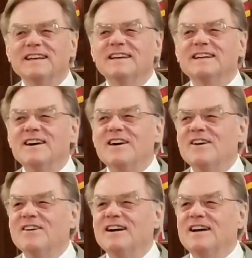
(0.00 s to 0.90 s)
you
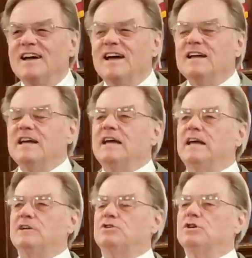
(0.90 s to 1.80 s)
know?
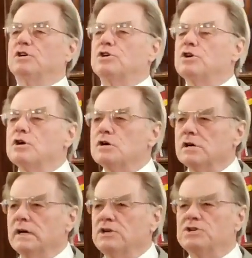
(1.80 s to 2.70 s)
It took
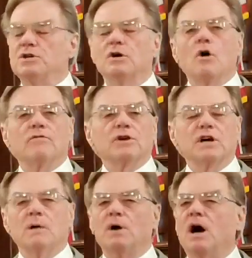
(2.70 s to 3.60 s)
courage to
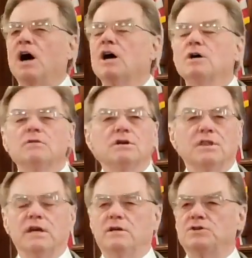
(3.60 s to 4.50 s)
overcome a hundred
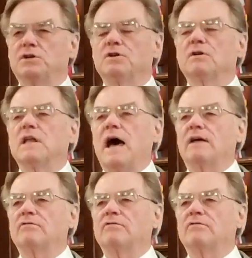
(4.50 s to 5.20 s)
things in your life.